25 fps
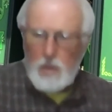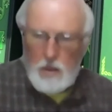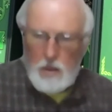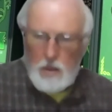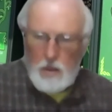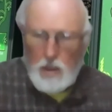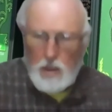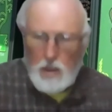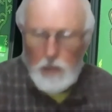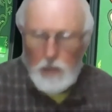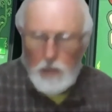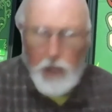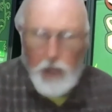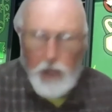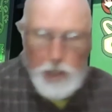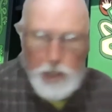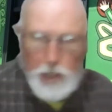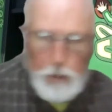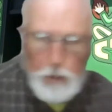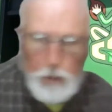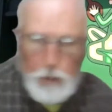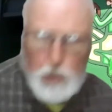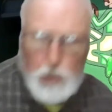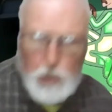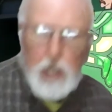I, I suppose
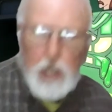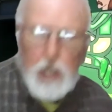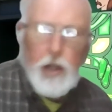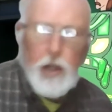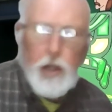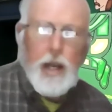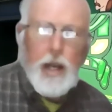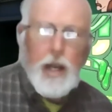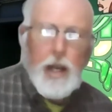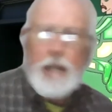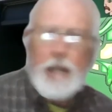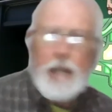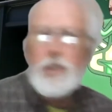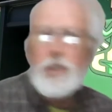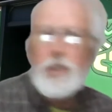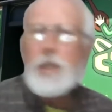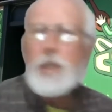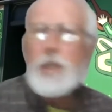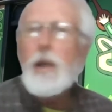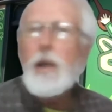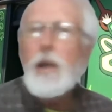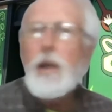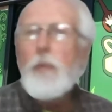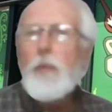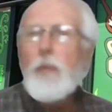I could ask. Uh,
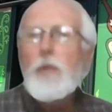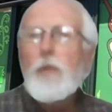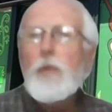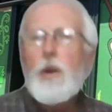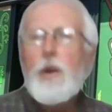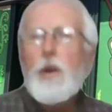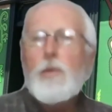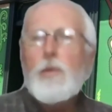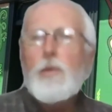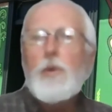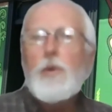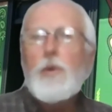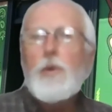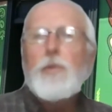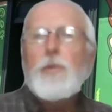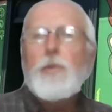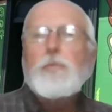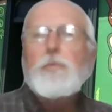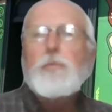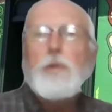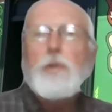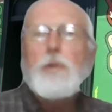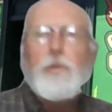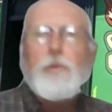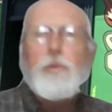you know, you're
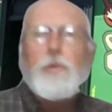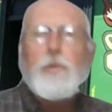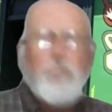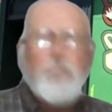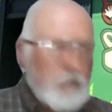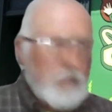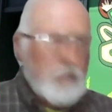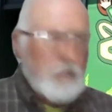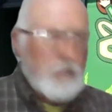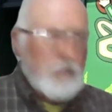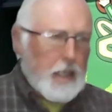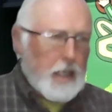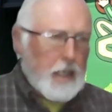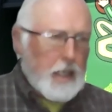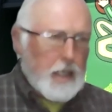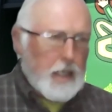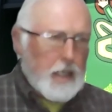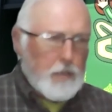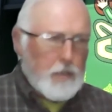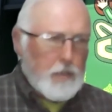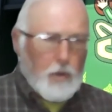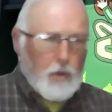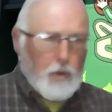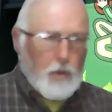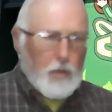you're. Uh,
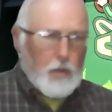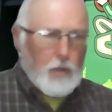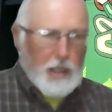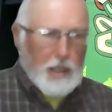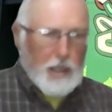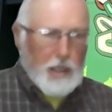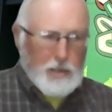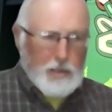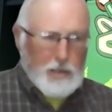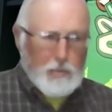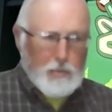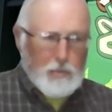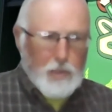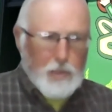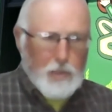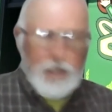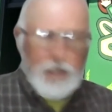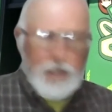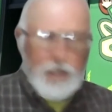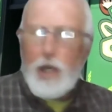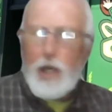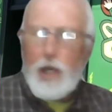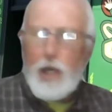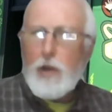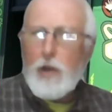we are
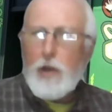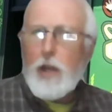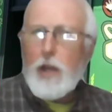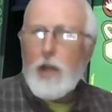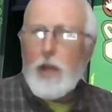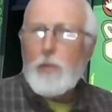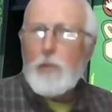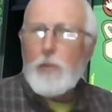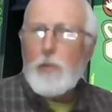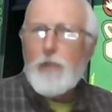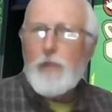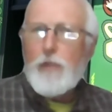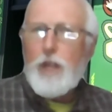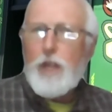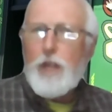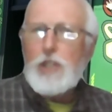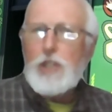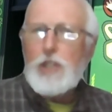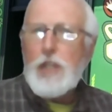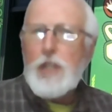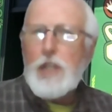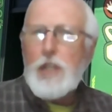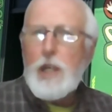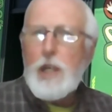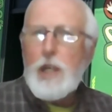going to be
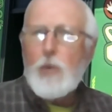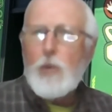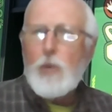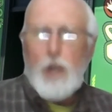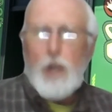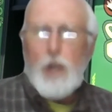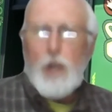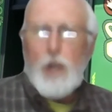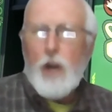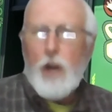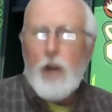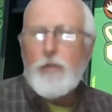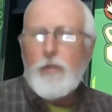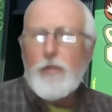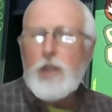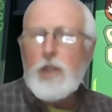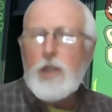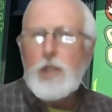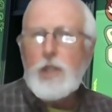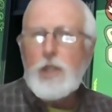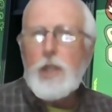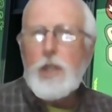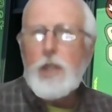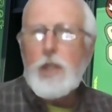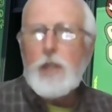facing. We are facing
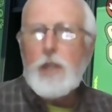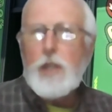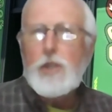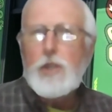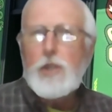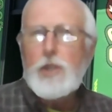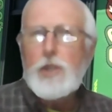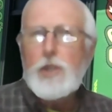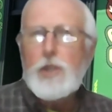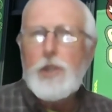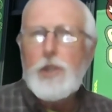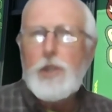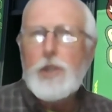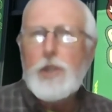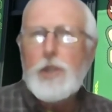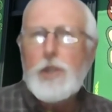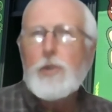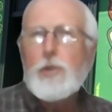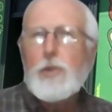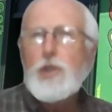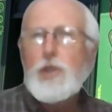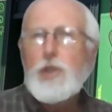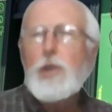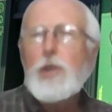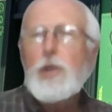just a huge
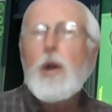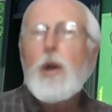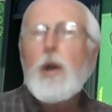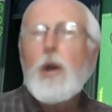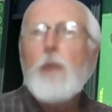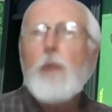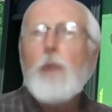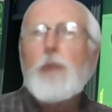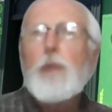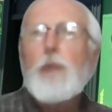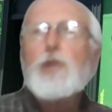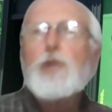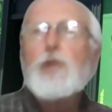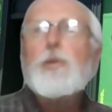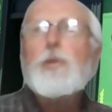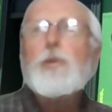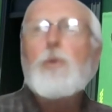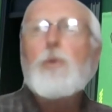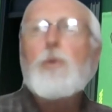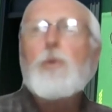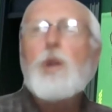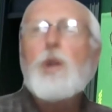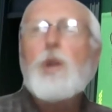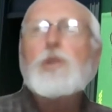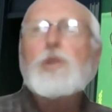uh, budget
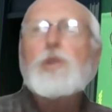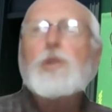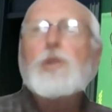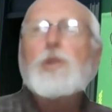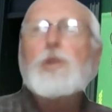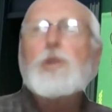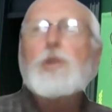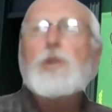crisis.